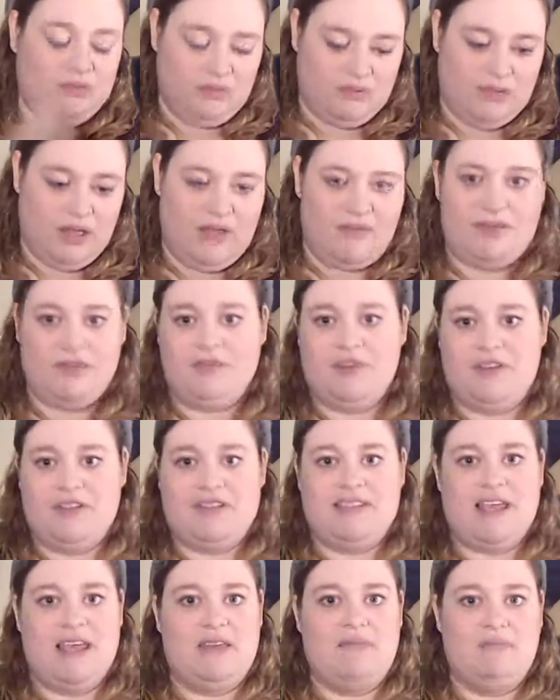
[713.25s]
Love at
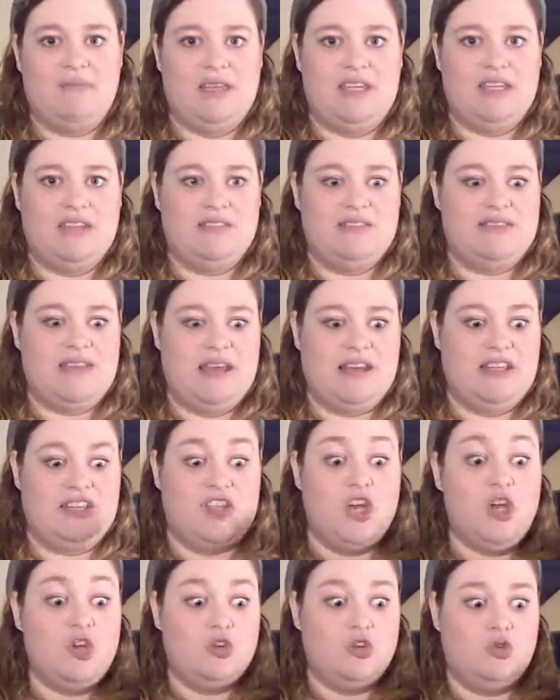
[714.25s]
First Sight means that it's
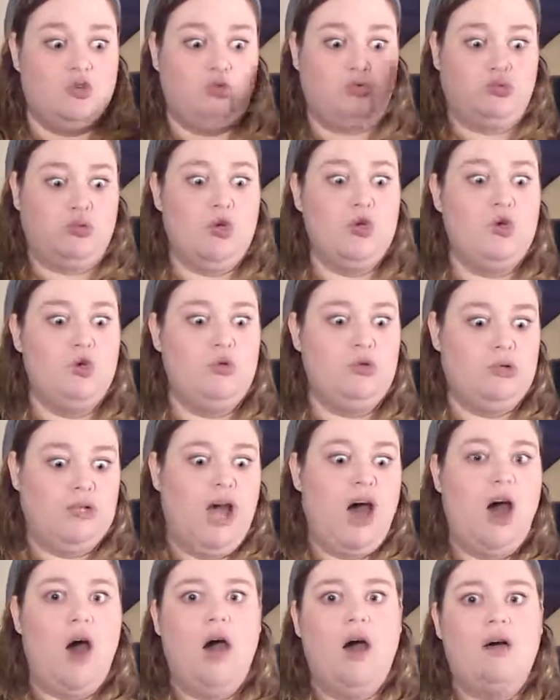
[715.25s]
true
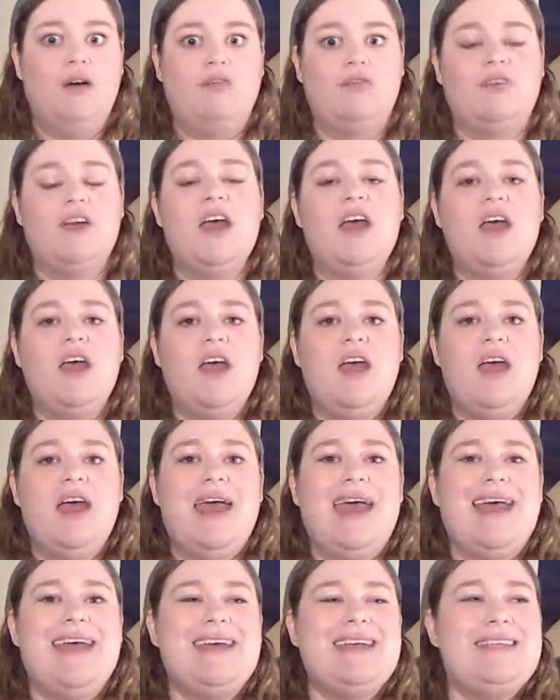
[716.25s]
love.
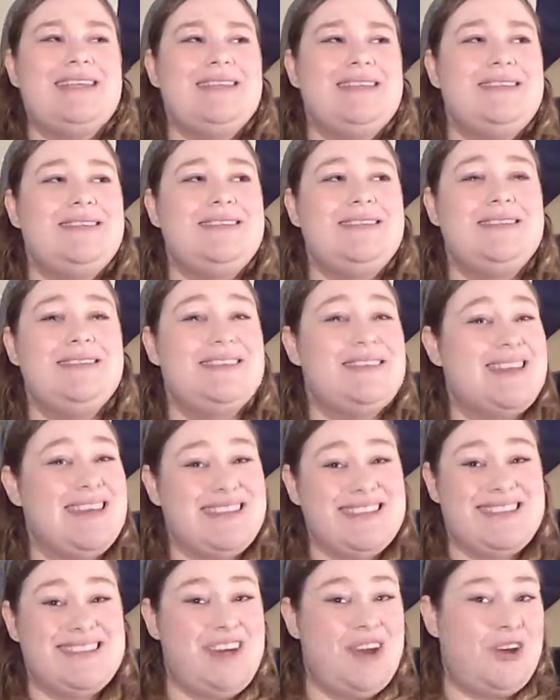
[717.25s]
And that's
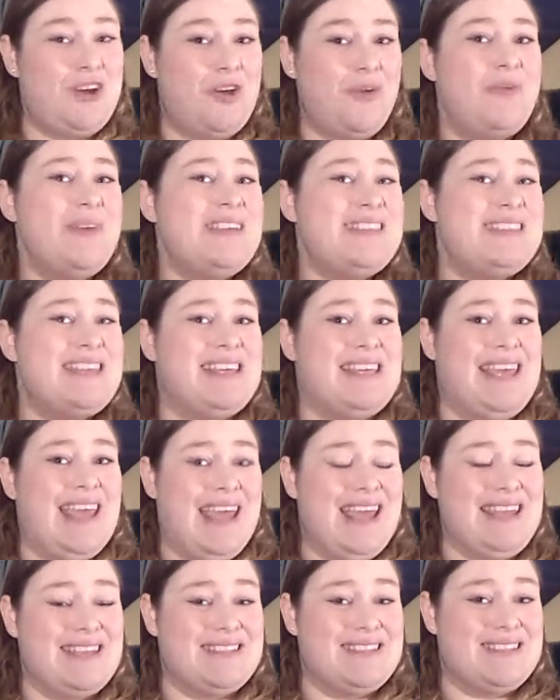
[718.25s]
not always the
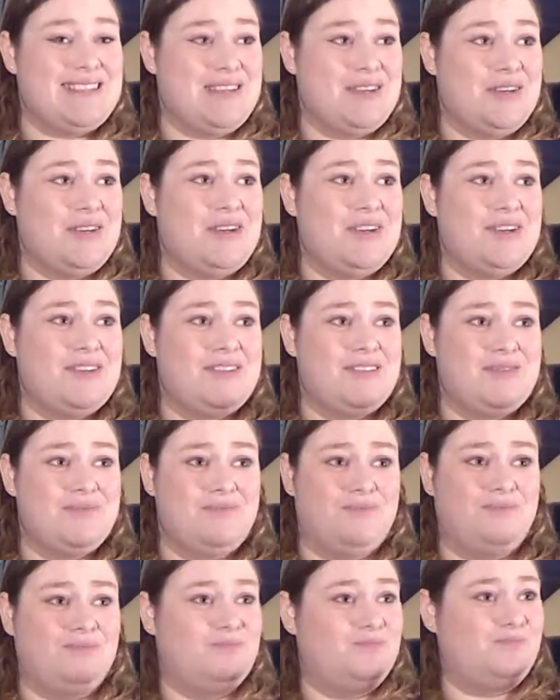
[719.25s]
case. There
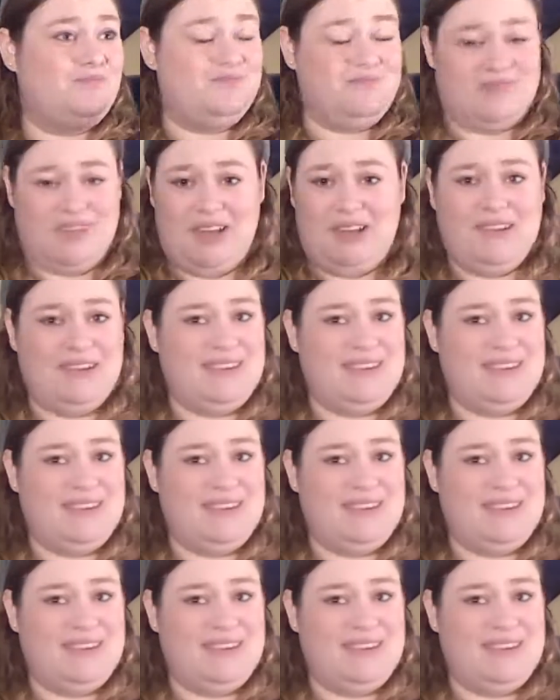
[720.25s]
are a